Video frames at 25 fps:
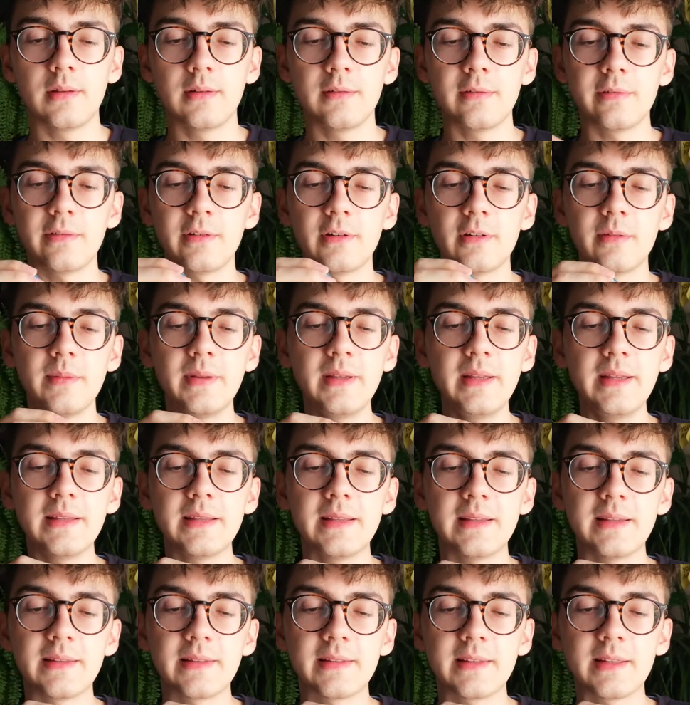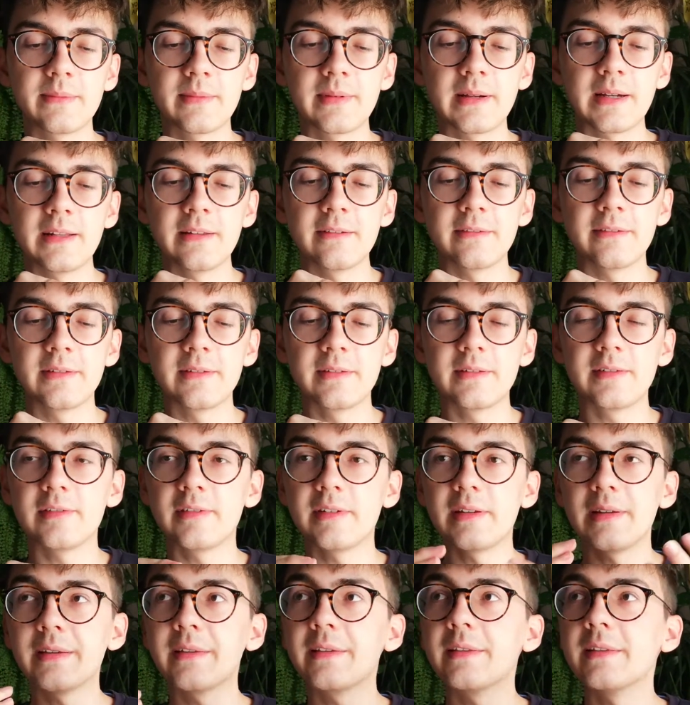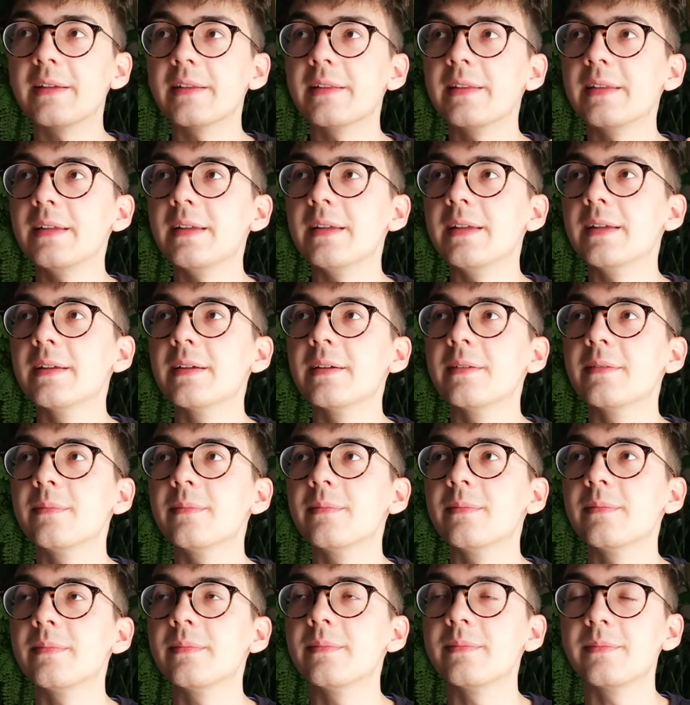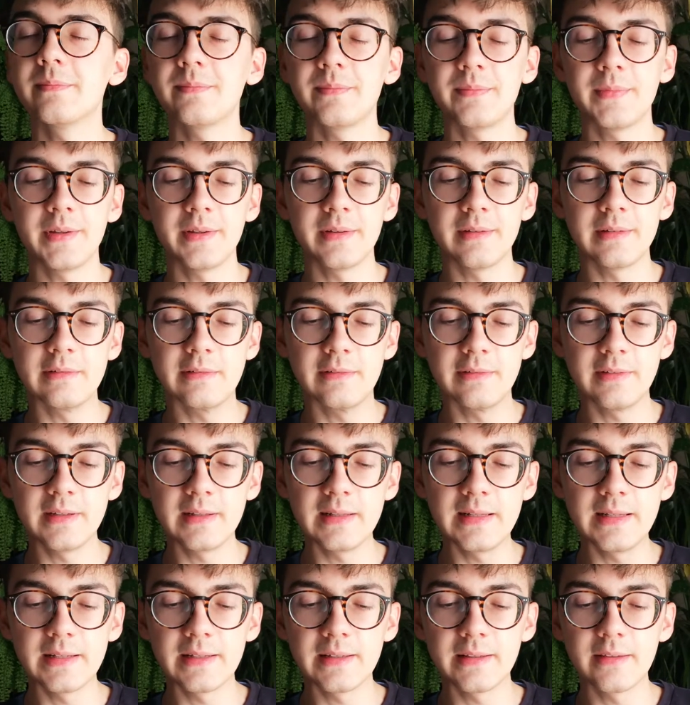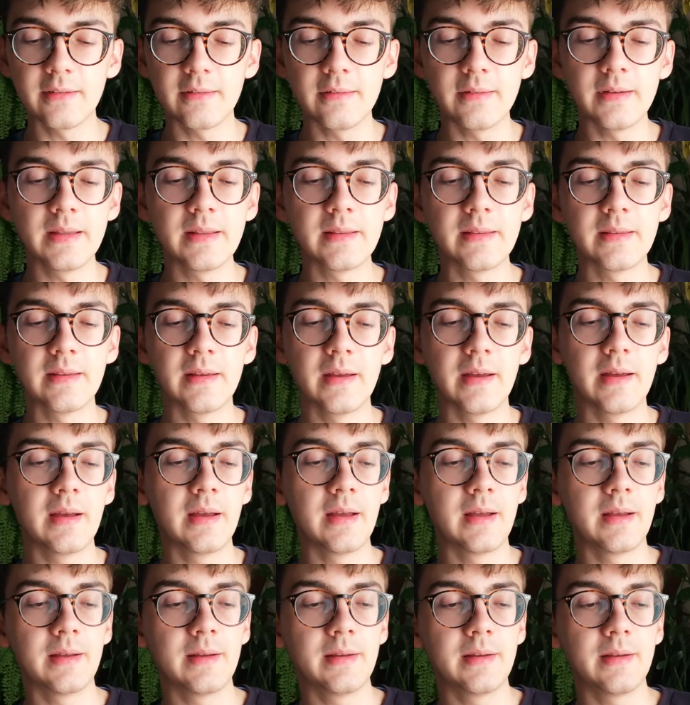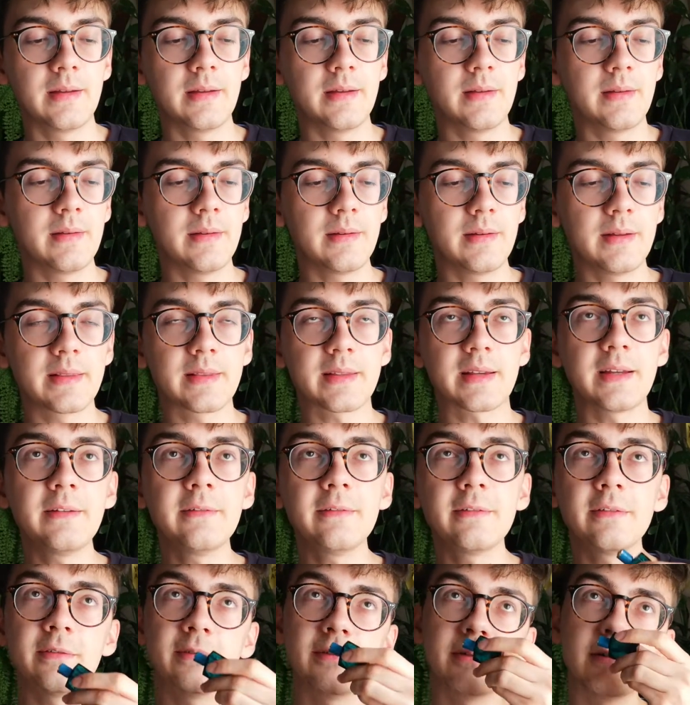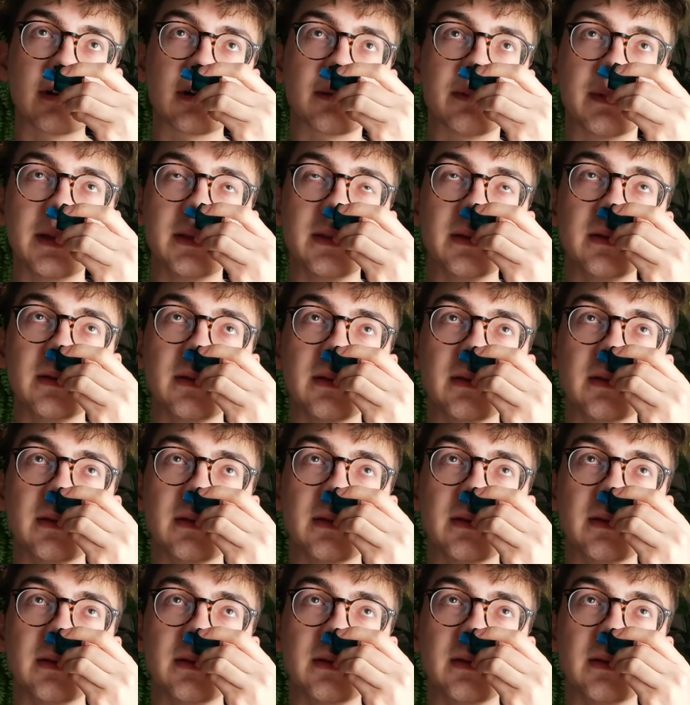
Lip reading: For me it has some kind of chestnutty feeling to it. It's kind of warm and